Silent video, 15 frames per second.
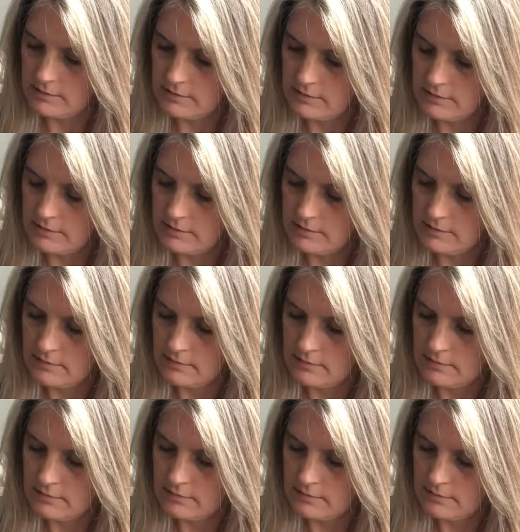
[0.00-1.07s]

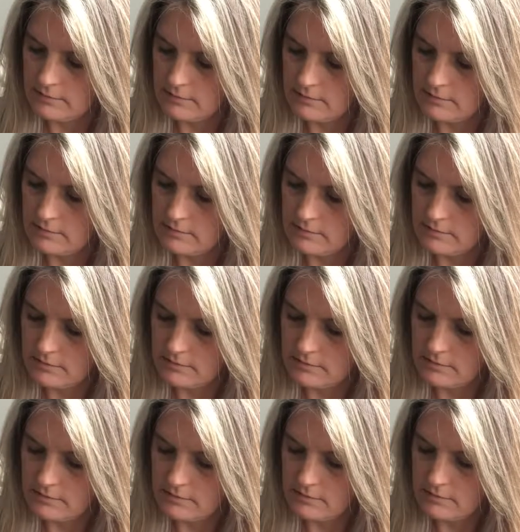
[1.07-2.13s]

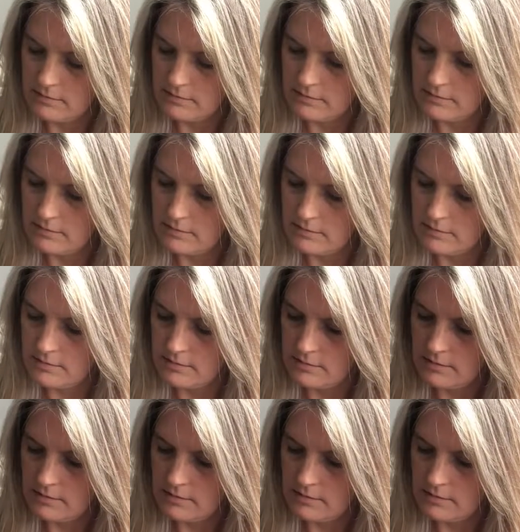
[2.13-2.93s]
(no one is talking)